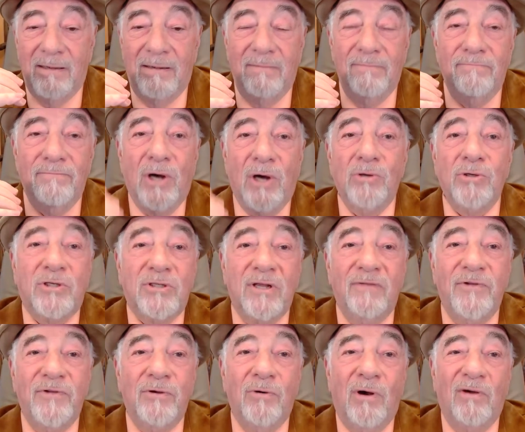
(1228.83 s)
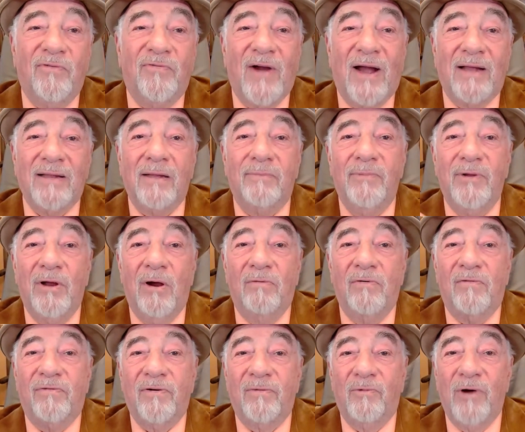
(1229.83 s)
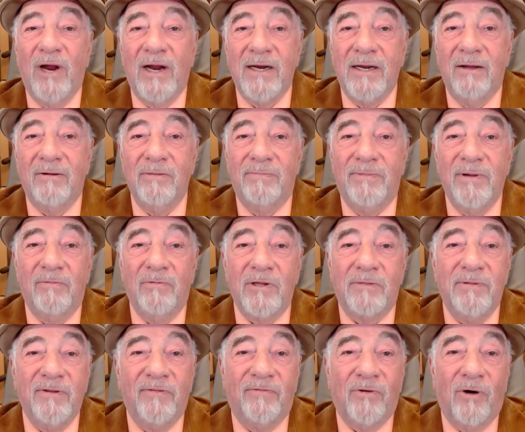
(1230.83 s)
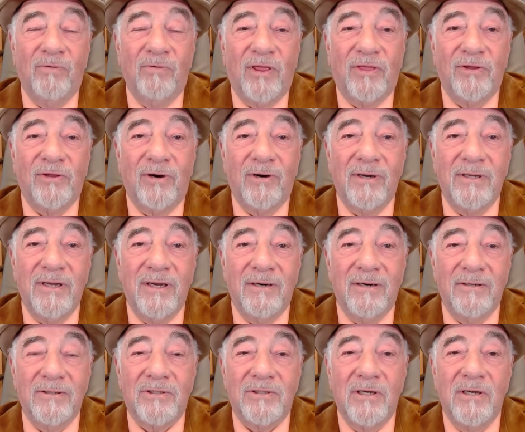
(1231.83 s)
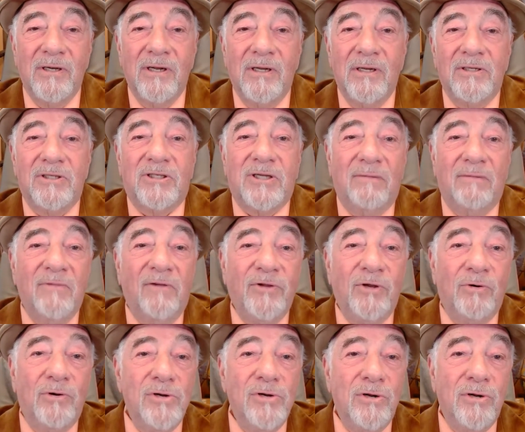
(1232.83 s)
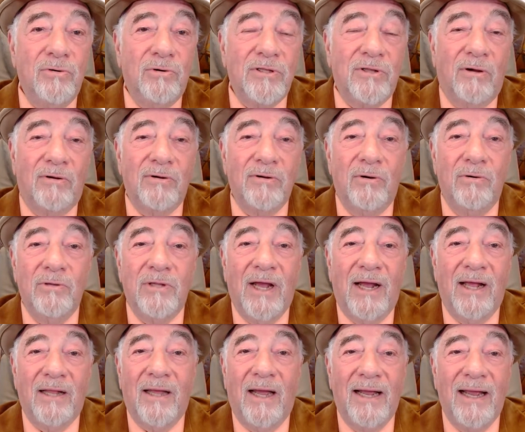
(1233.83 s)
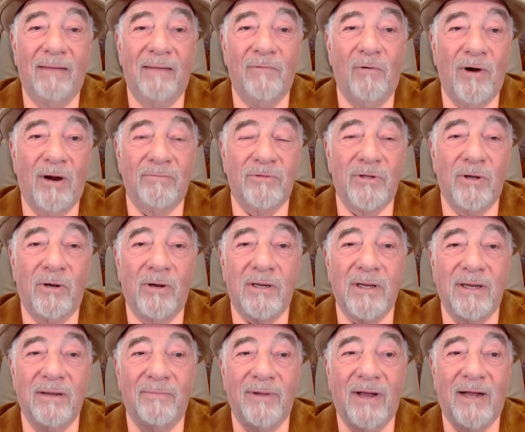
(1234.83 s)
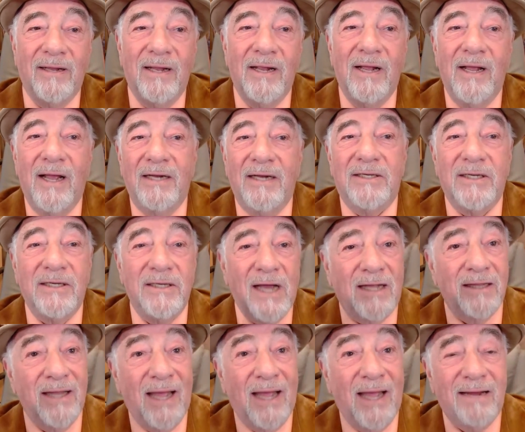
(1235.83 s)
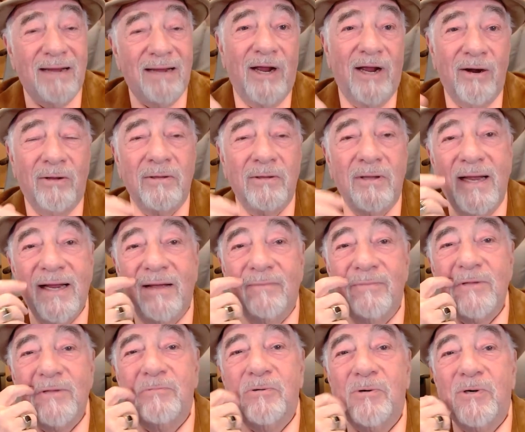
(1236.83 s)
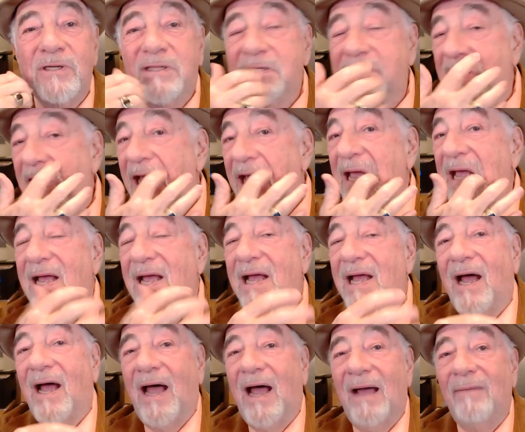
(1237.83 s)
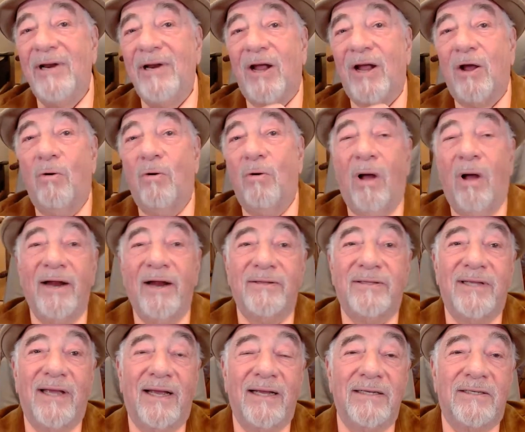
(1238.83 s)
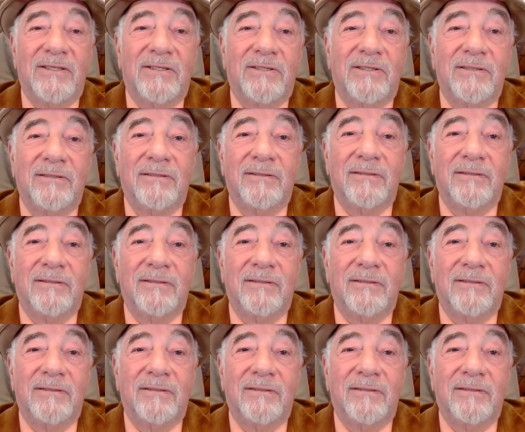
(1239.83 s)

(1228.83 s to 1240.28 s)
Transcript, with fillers: Most of you have followed me over from radio. You've been with me for over 30 years. Some of you are new and don't know who the hell I am or what I'm talking about and say, yeah, I like him or I don't like him. But the point is, I'm an acquired taste.